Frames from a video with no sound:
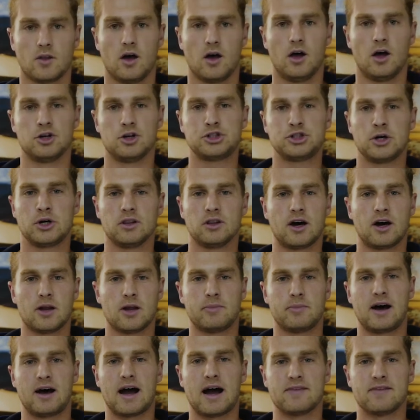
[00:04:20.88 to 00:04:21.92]
I'll shoot a lot of
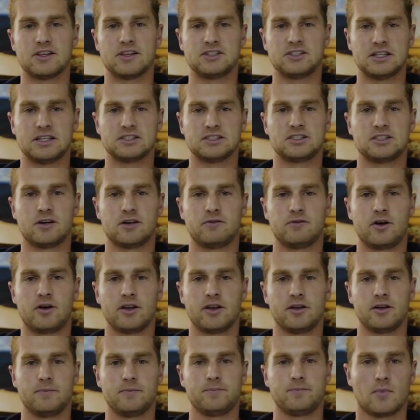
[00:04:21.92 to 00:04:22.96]
behind the scenes stuff on
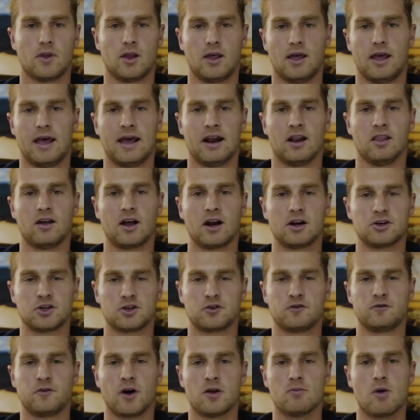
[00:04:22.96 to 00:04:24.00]
it and a lot of
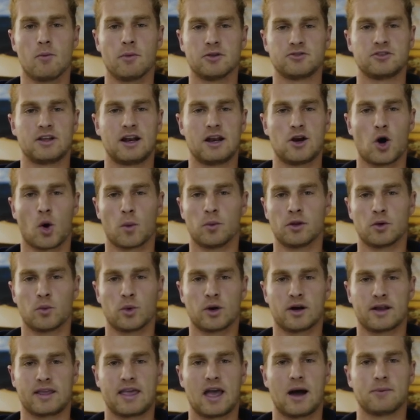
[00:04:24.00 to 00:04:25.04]
just fun moments that I normally
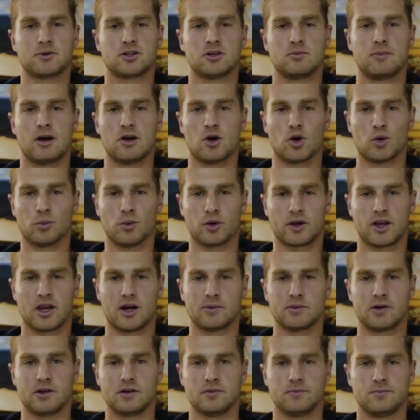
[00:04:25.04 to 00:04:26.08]
wouldn't capture on my normal
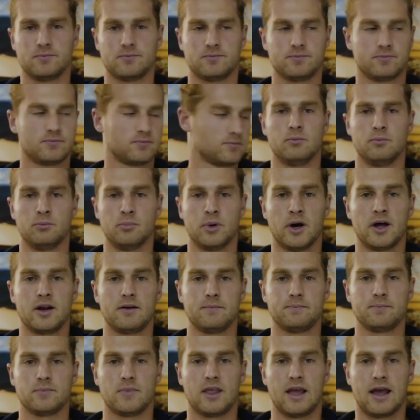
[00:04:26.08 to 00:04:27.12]
camera.
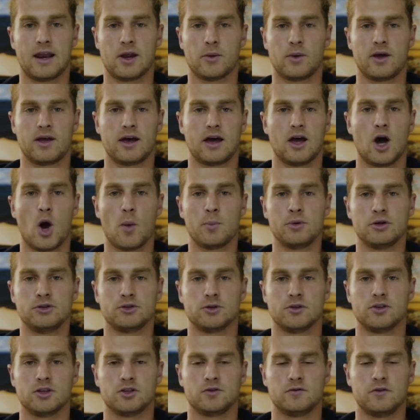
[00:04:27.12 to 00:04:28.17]
But anyway, I hope you
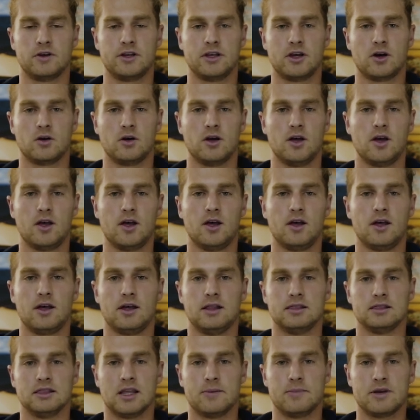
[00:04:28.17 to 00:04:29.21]
enjoyed this video.
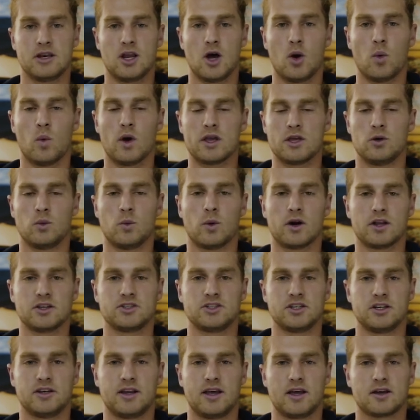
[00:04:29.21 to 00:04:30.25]
Let me know what you'd want to
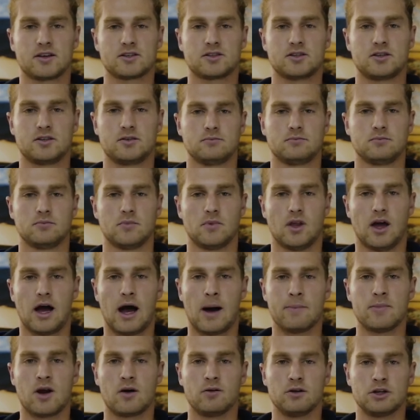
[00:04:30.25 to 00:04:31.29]
see next.
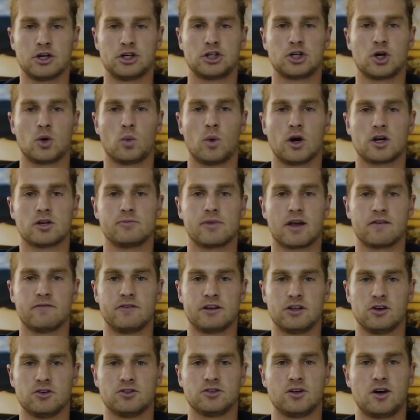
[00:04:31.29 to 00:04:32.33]
I'm not really sure what to make
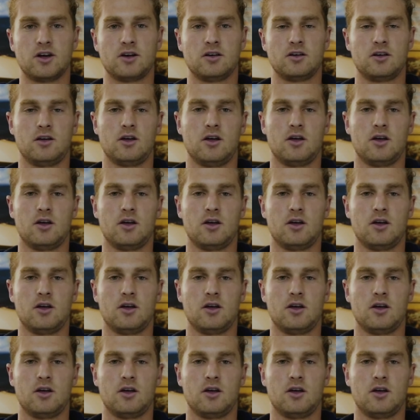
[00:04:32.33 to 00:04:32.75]
videos on.